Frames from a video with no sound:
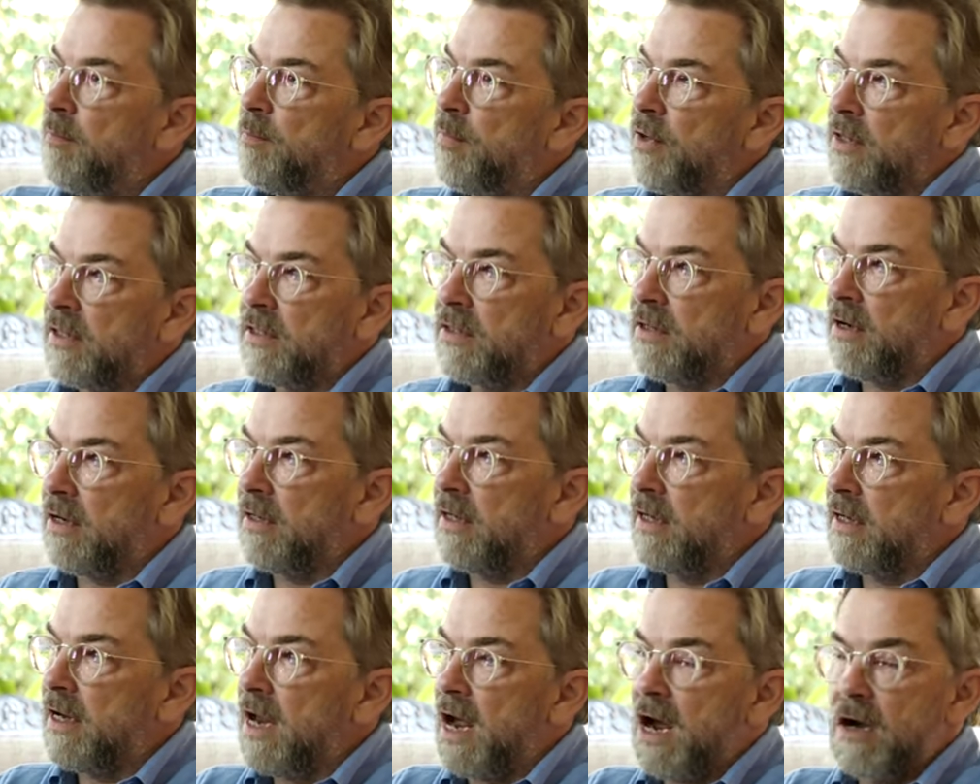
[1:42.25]
but
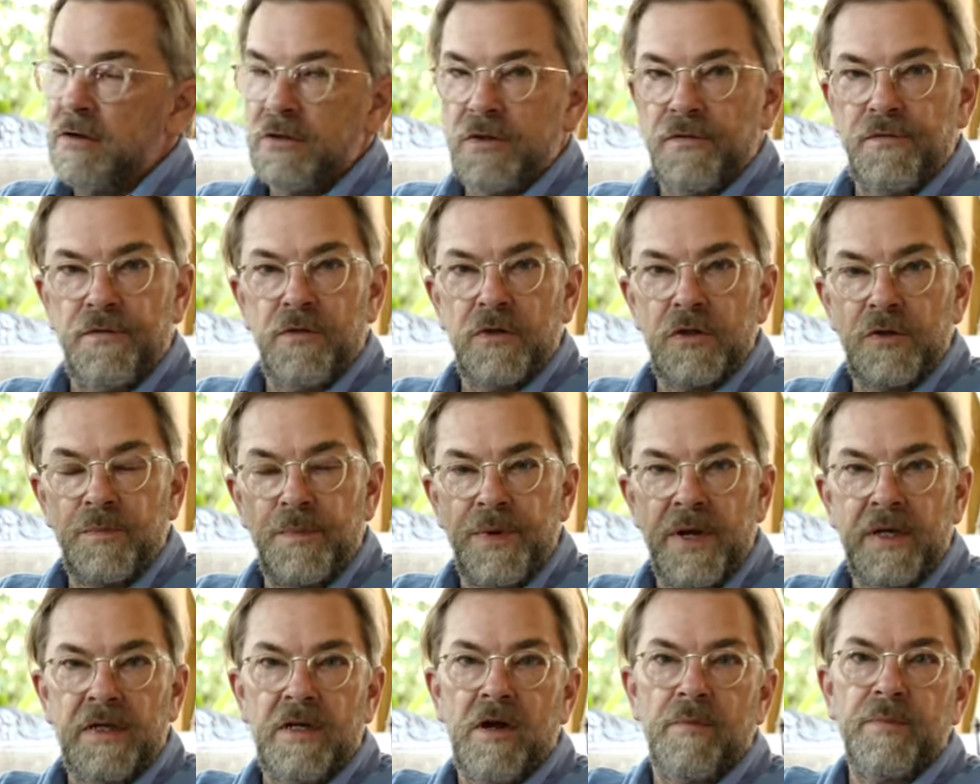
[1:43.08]
suddenly the autofocus
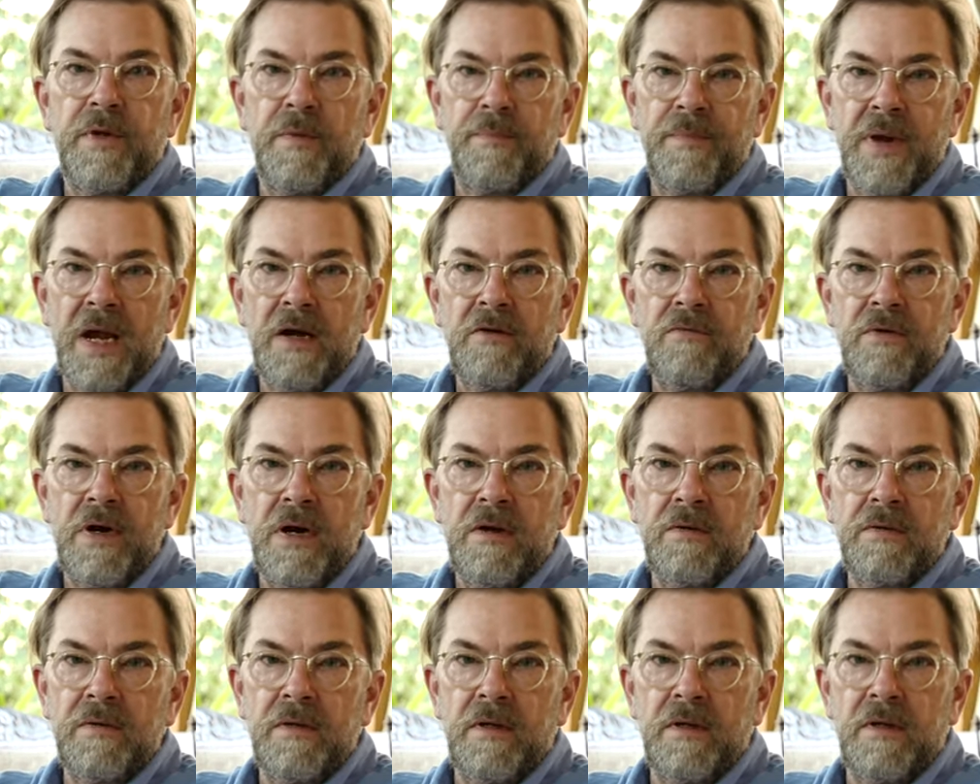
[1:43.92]
picked up the
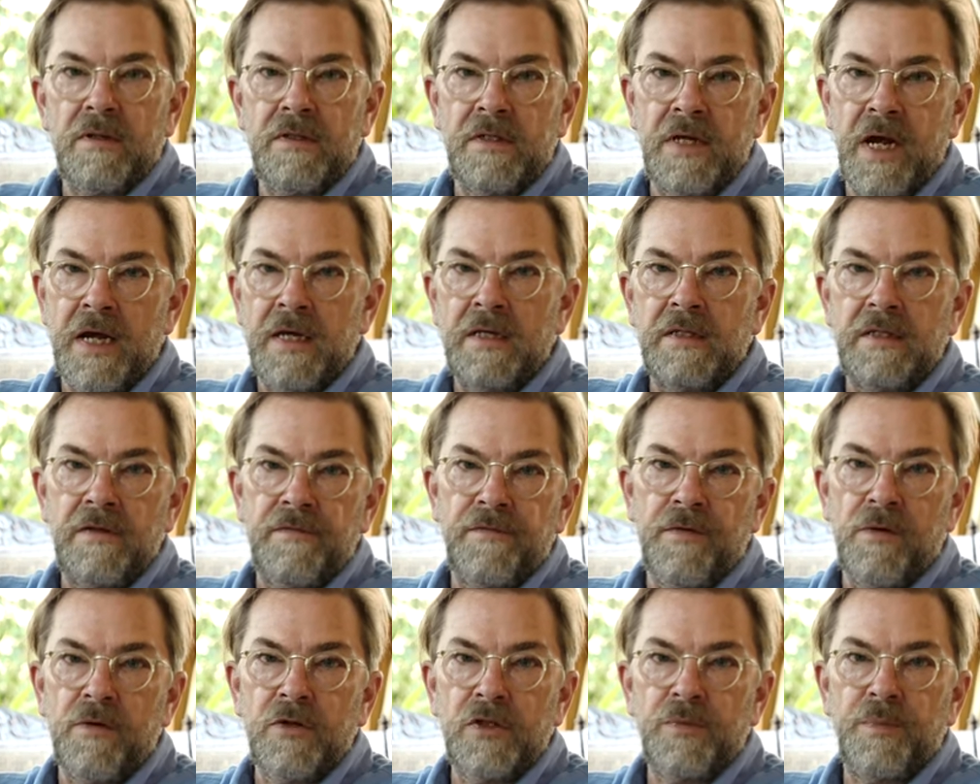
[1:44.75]
background or changed the
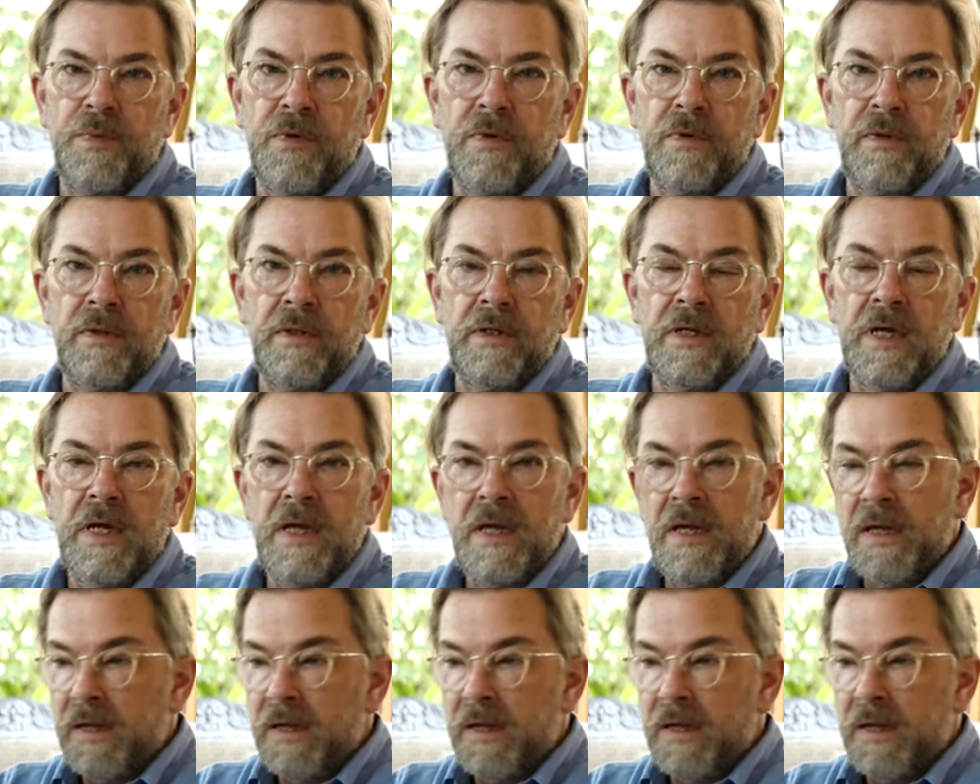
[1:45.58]
focus point,